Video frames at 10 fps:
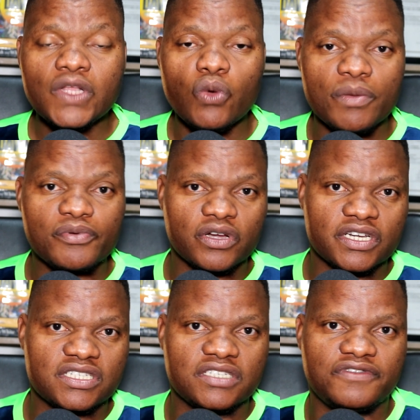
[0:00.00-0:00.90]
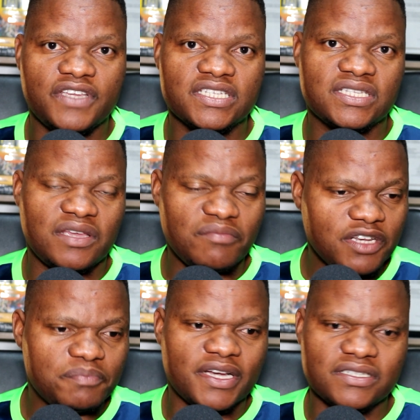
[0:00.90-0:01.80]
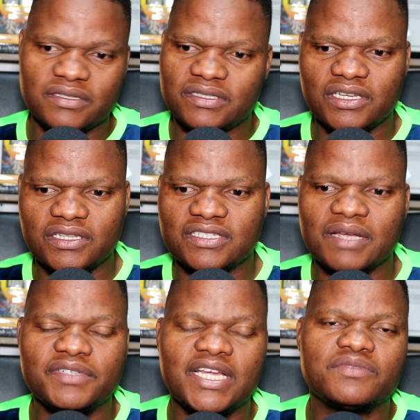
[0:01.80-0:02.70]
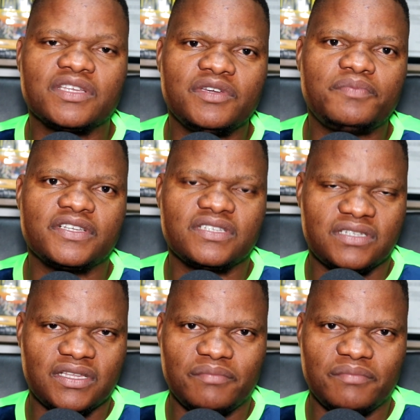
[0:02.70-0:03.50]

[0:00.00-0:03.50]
were progressive. Yes, sometimes they made passes.